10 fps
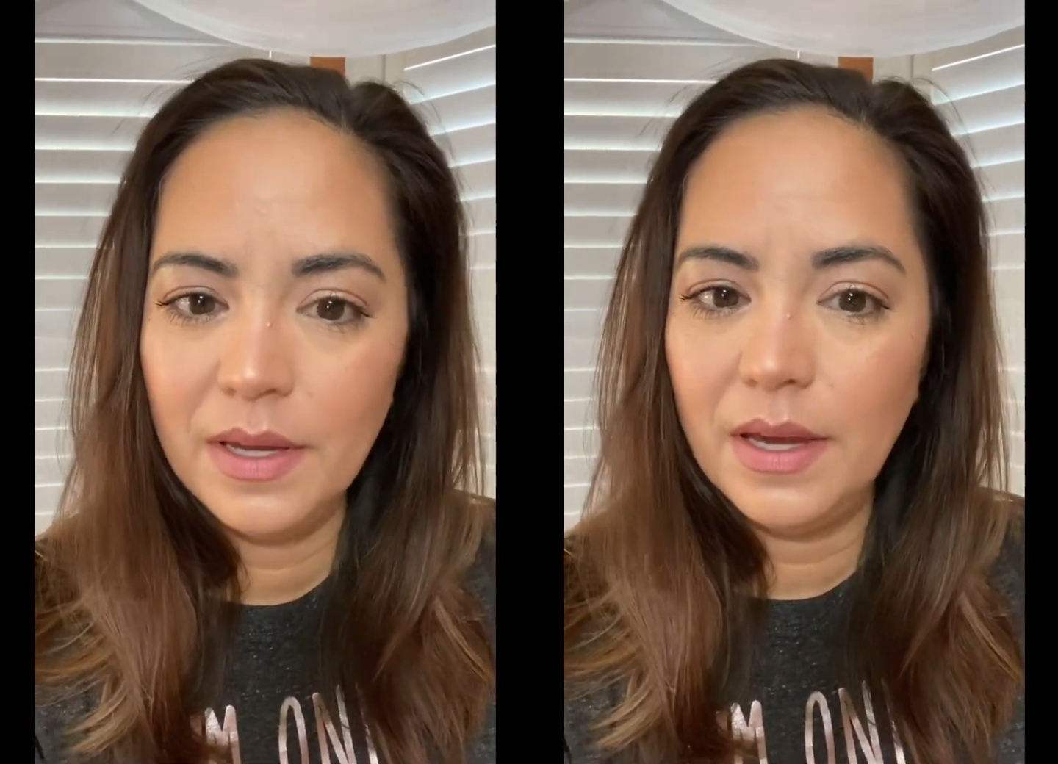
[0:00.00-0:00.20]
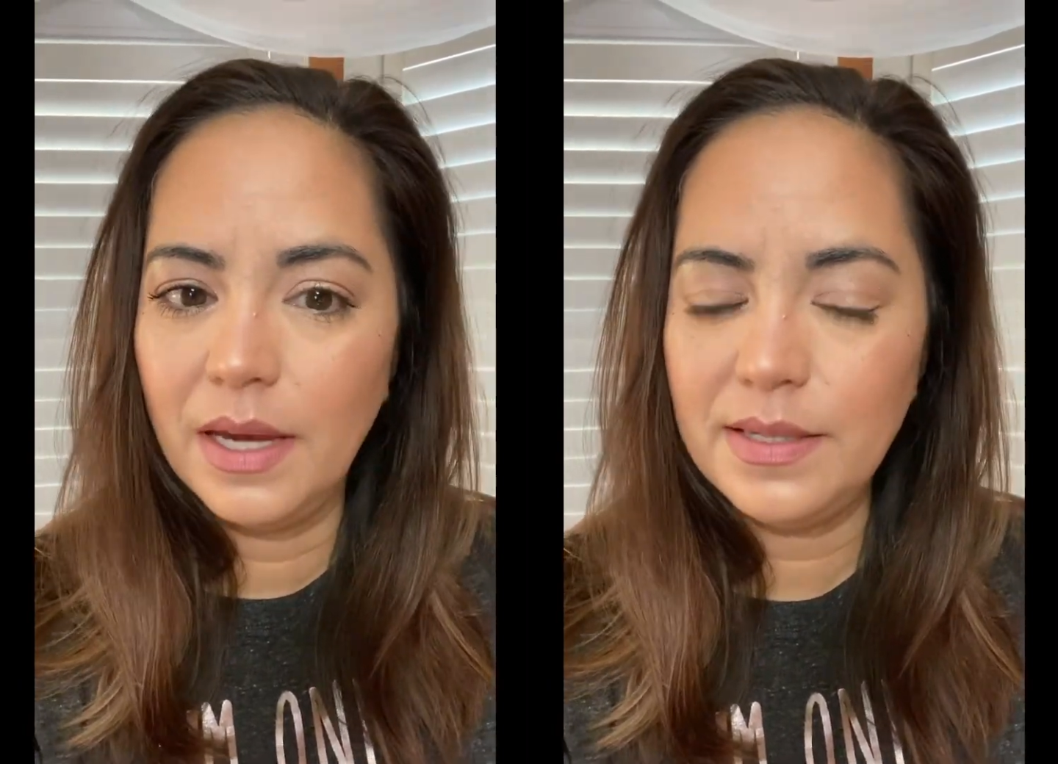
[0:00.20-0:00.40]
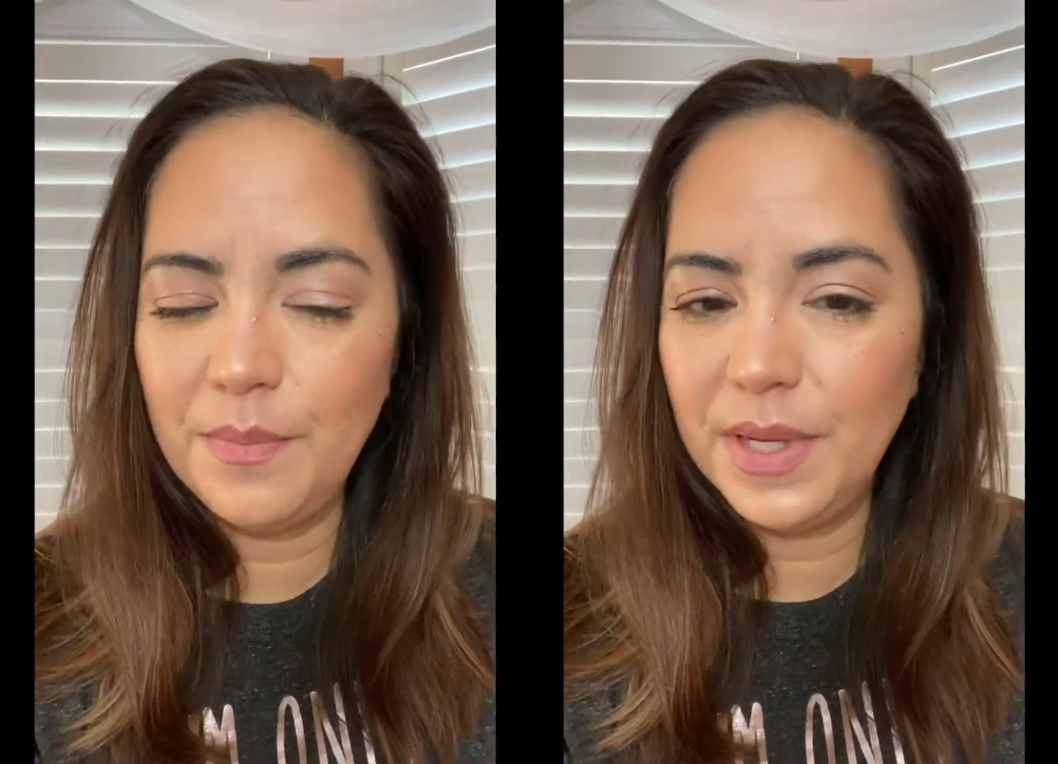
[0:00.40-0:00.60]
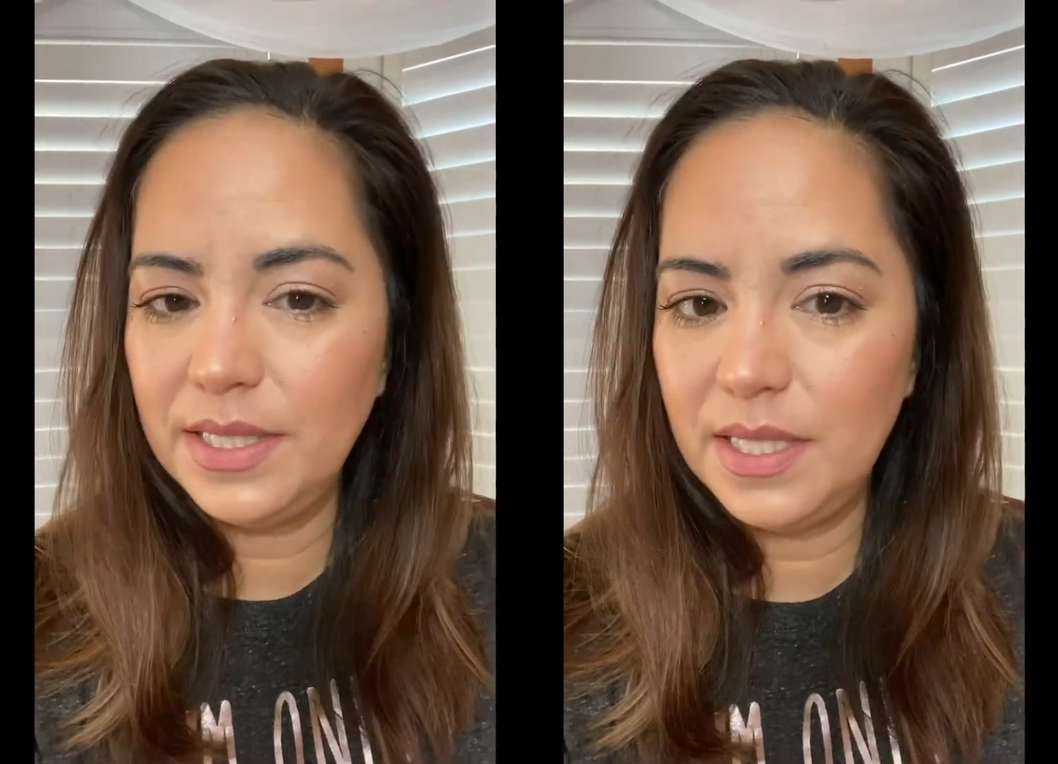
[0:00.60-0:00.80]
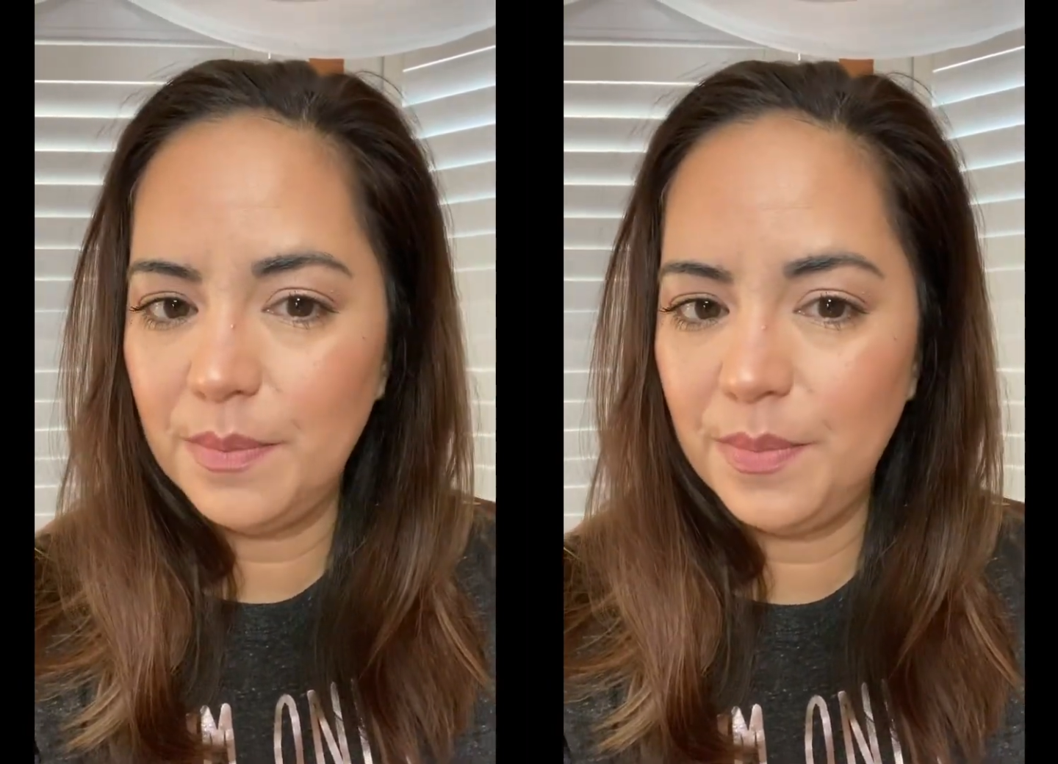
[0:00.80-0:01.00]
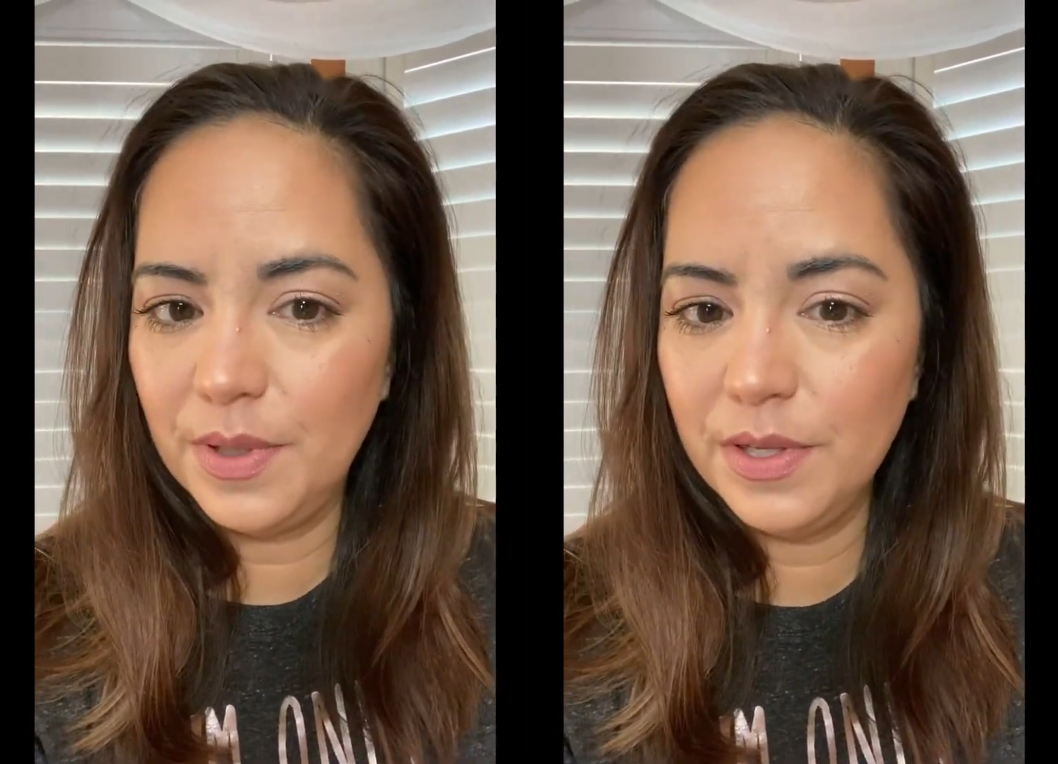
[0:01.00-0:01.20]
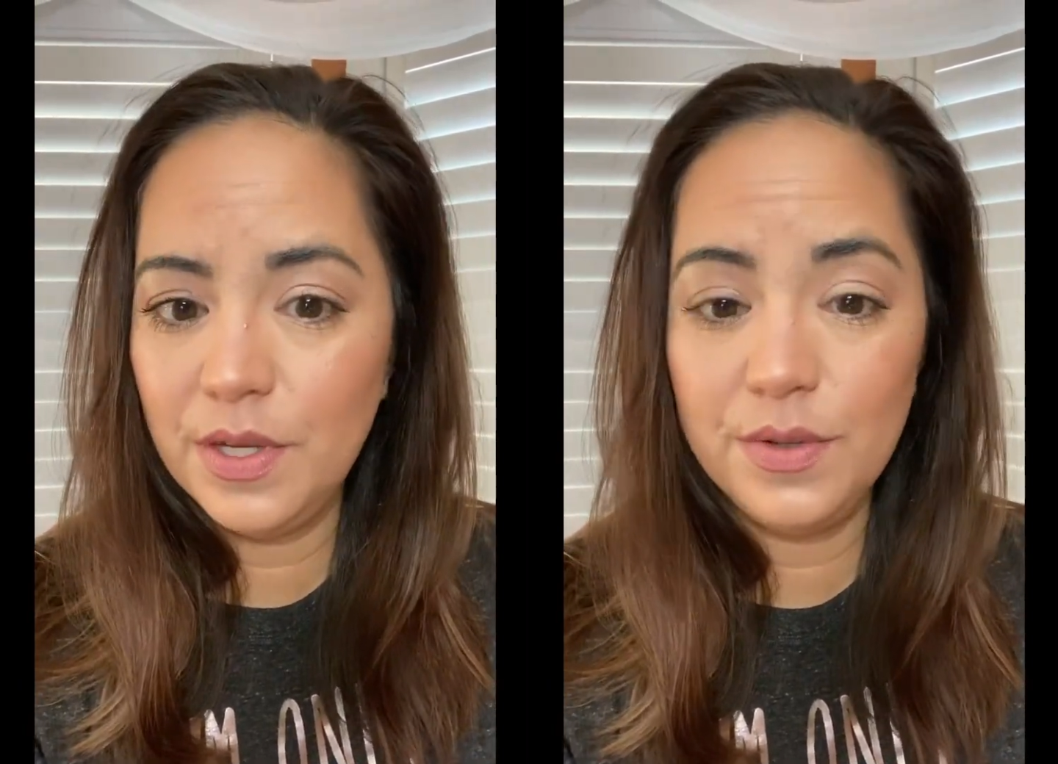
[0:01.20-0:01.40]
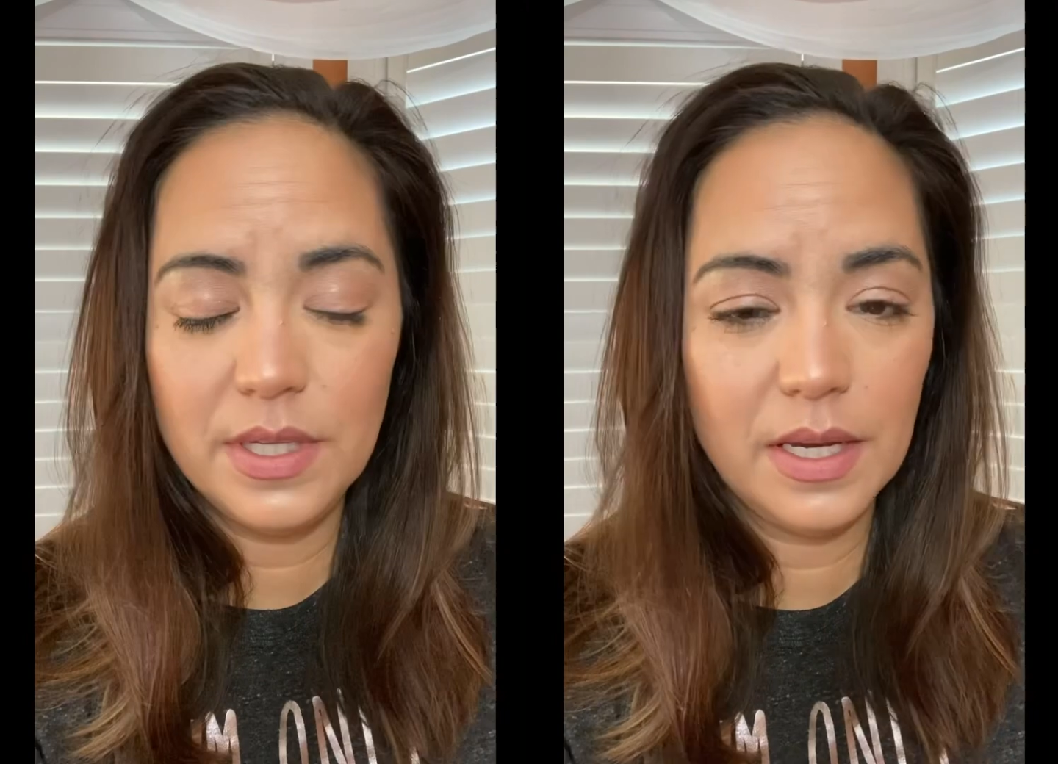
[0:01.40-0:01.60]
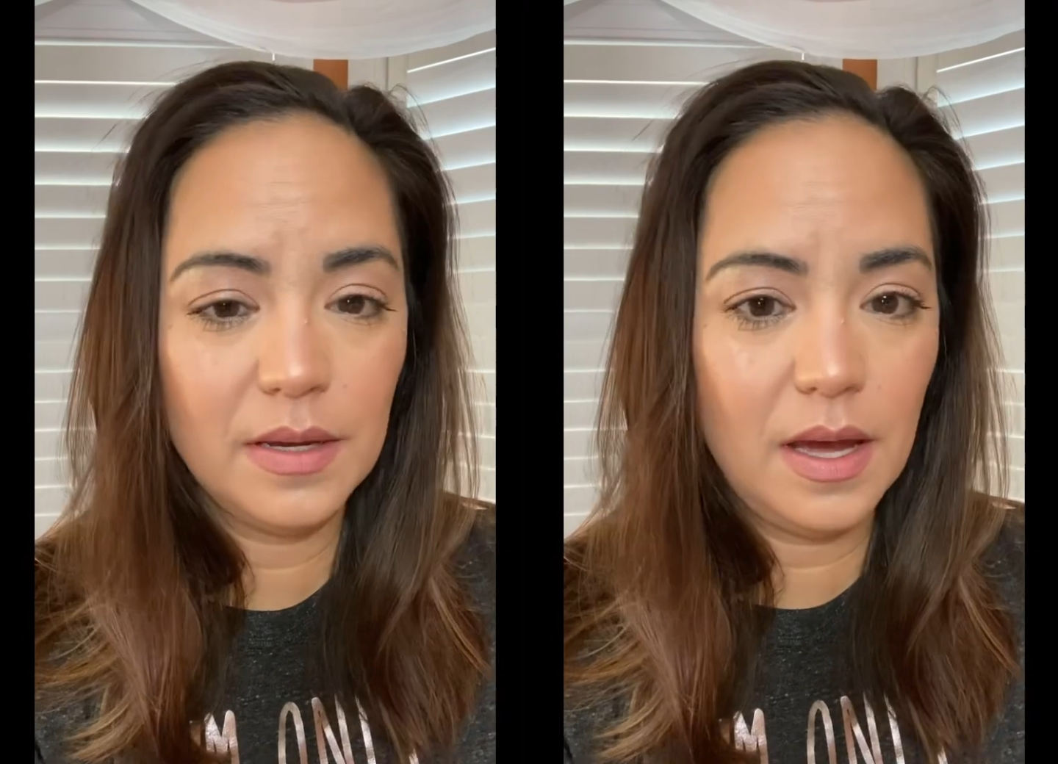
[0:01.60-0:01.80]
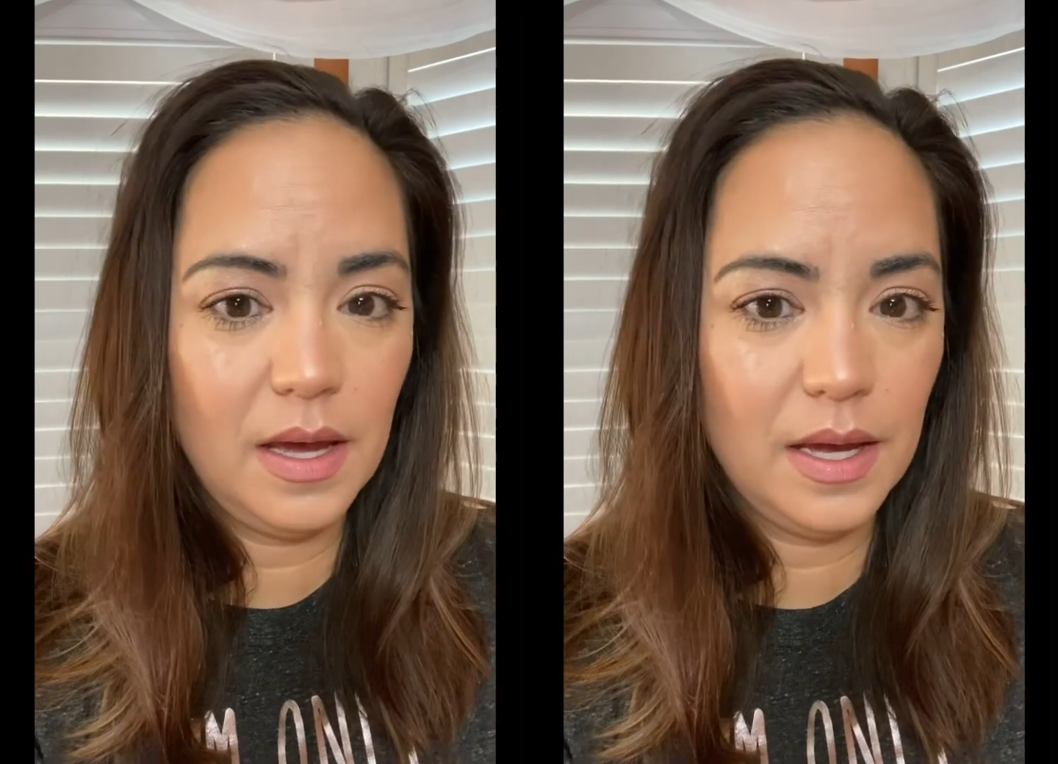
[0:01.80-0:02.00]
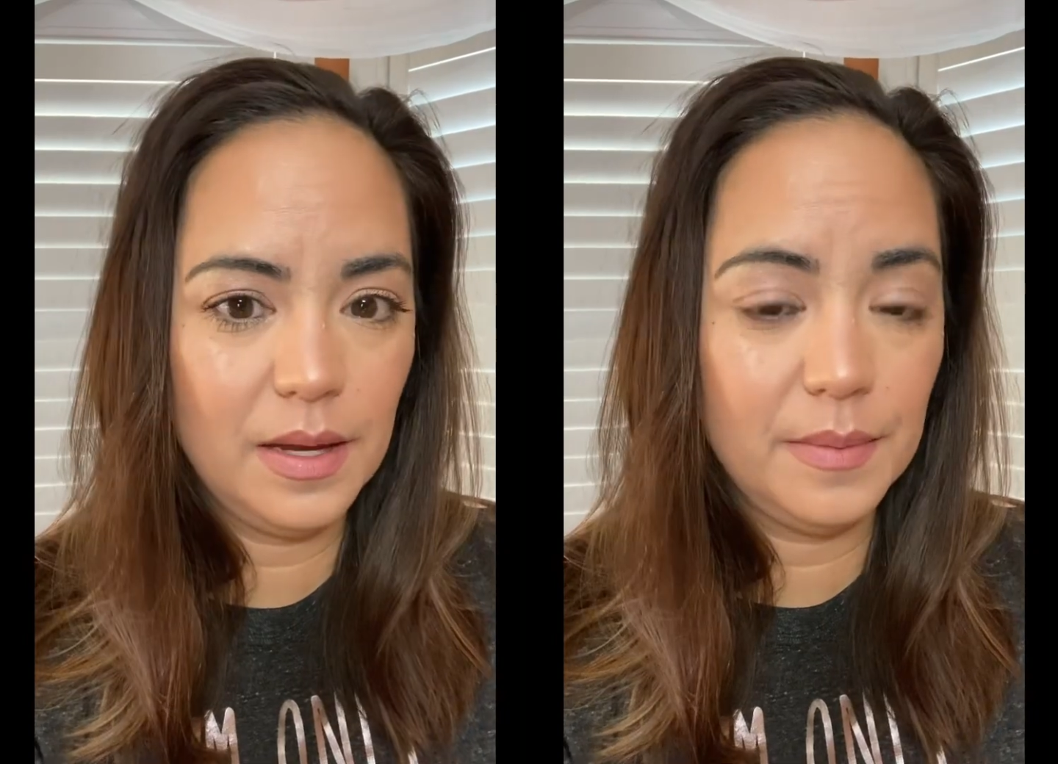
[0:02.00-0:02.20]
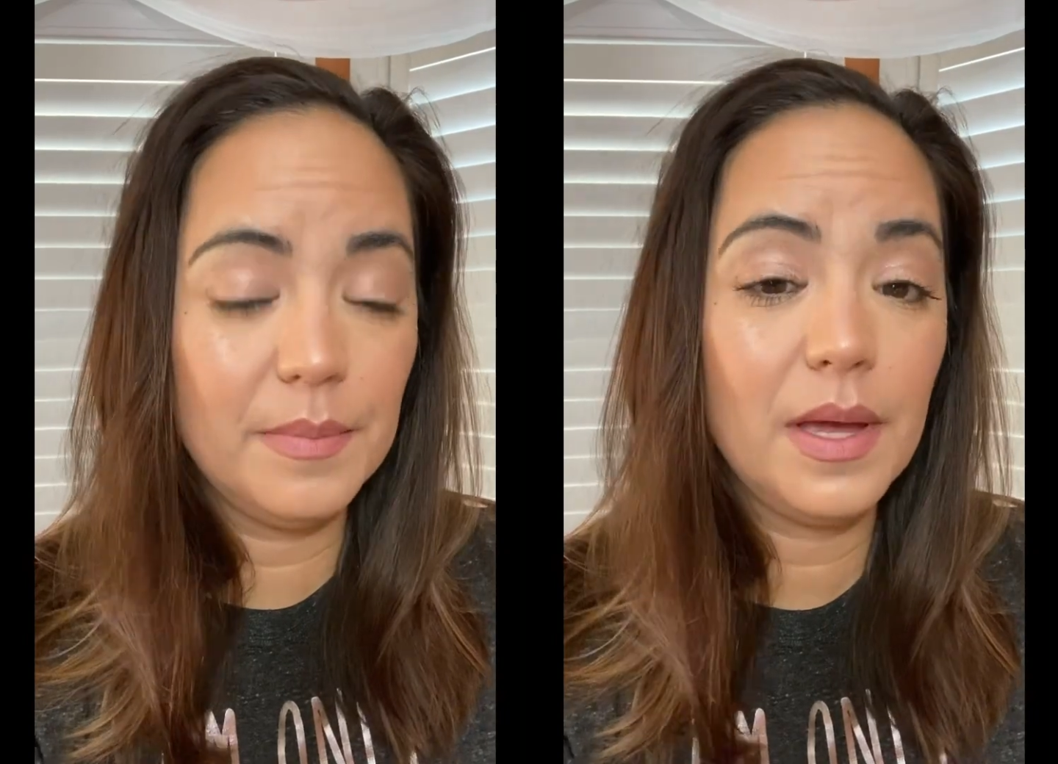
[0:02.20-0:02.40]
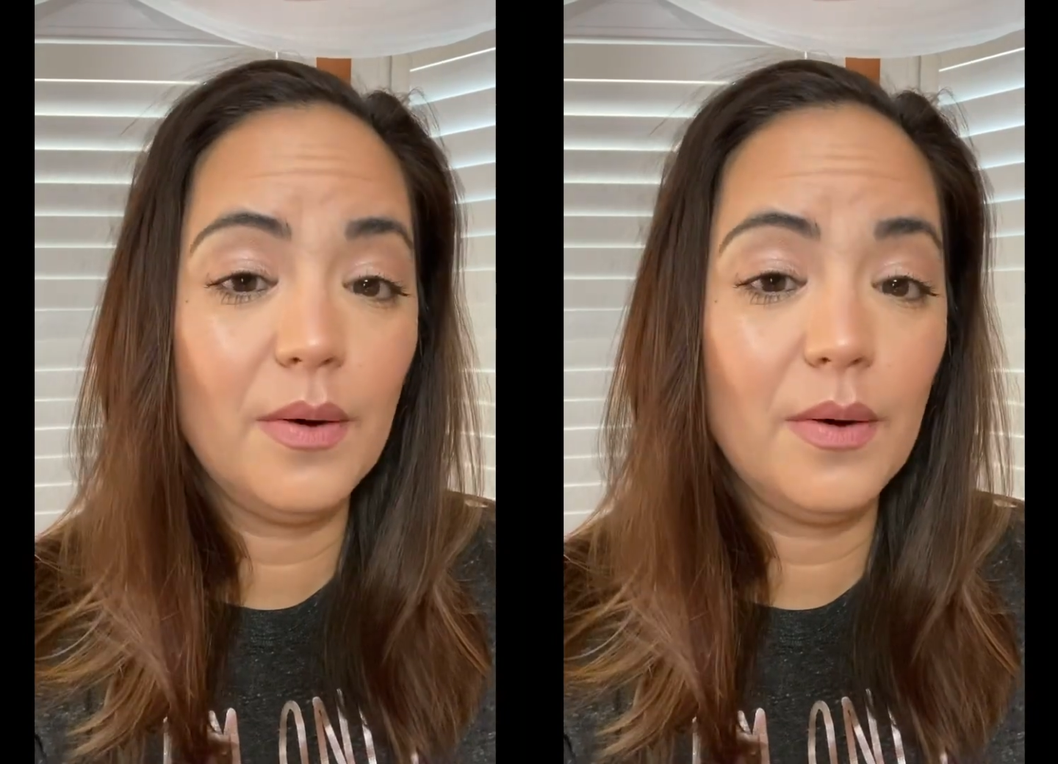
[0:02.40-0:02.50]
Something simple using one